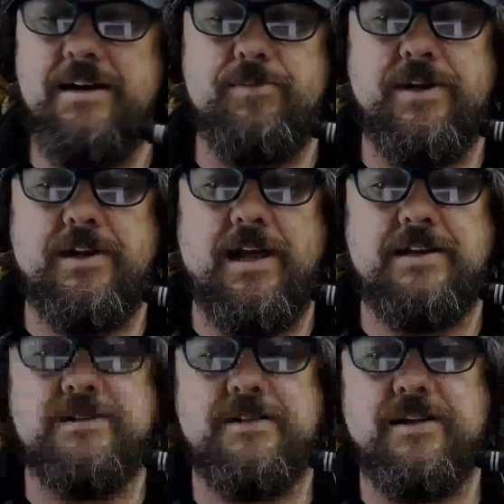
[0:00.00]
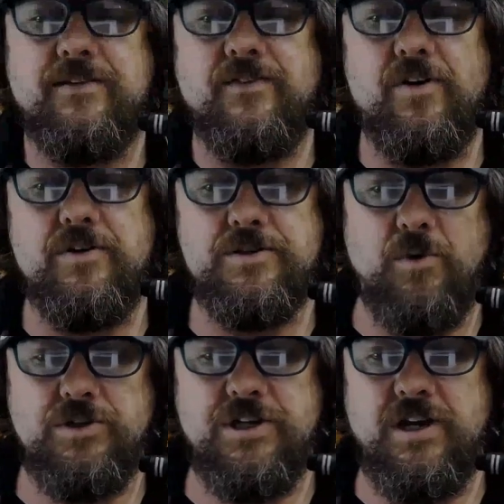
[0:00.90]
but that the phone is
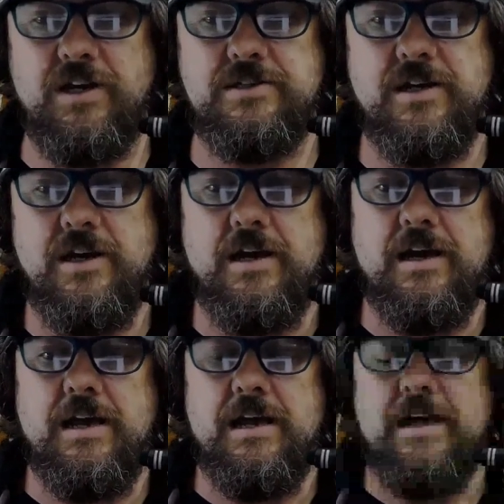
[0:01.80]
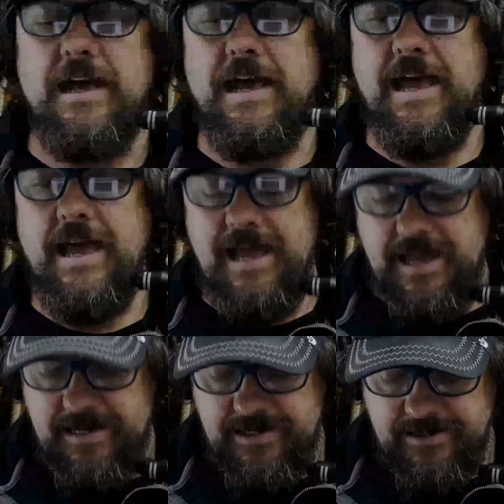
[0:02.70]
watching it
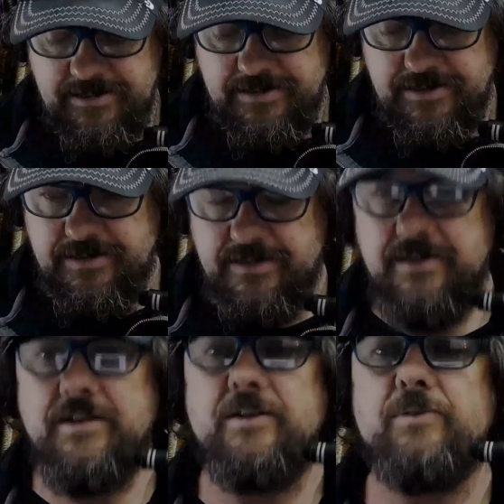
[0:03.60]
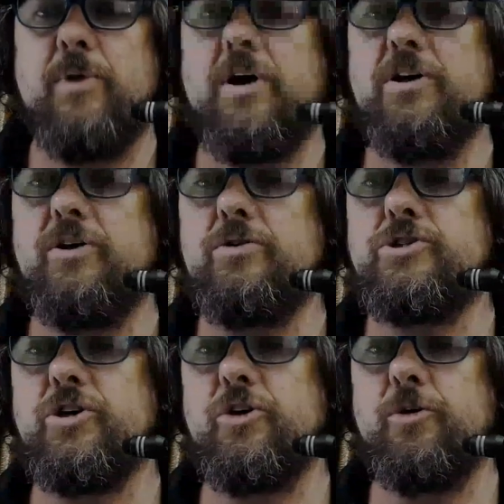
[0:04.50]
and my
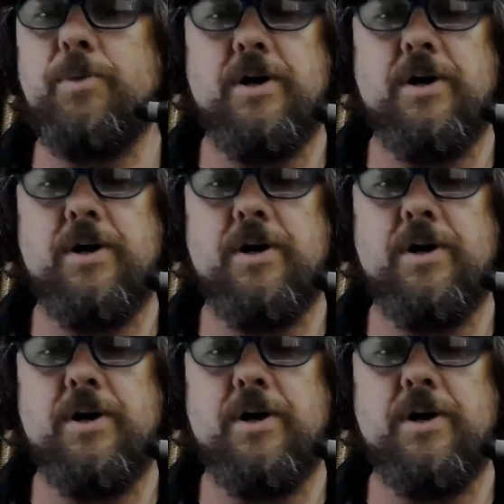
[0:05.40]
YouTube.